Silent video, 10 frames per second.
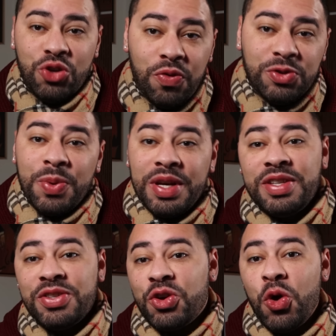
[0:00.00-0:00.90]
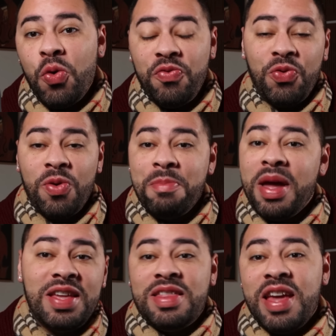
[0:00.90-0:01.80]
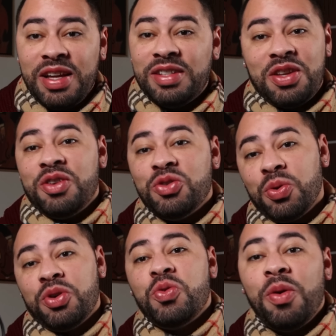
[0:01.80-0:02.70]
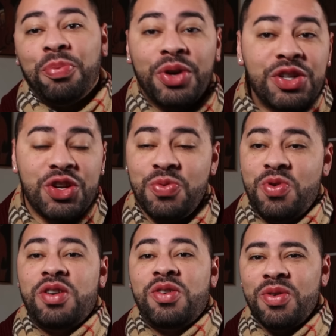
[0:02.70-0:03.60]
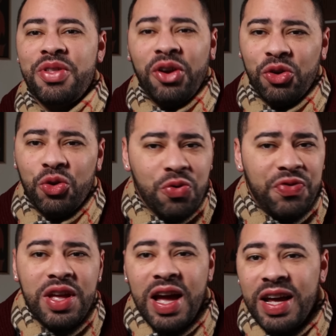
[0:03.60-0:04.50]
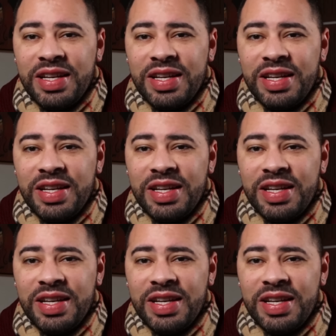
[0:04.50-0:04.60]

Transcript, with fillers: Jehovah's Witnesses are known for many things, their door-to-door preaching work or their goofy